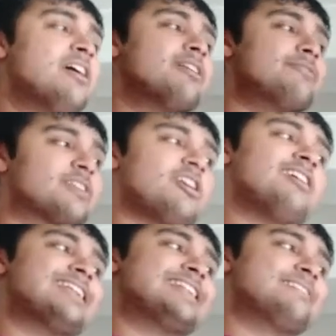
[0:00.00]
of the
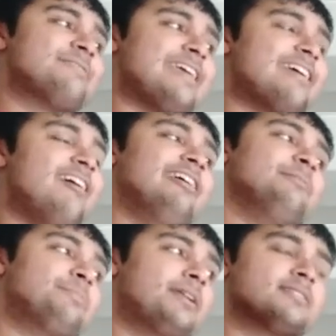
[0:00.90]
cardinality of AI
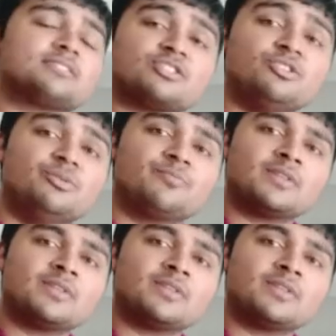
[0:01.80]
plus 2.